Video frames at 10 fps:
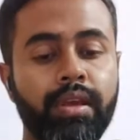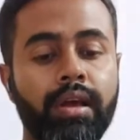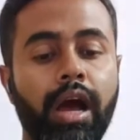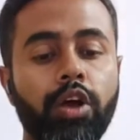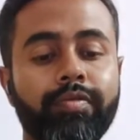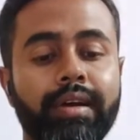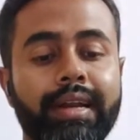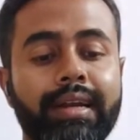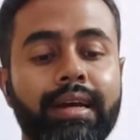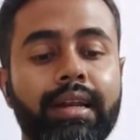However,
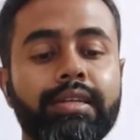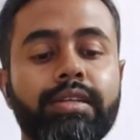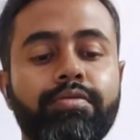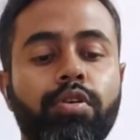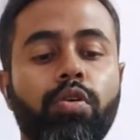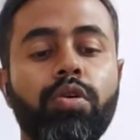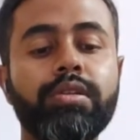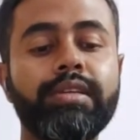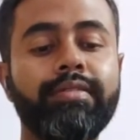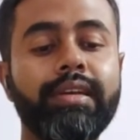data collection for all
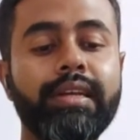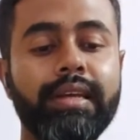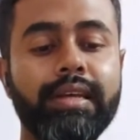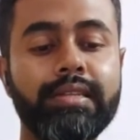17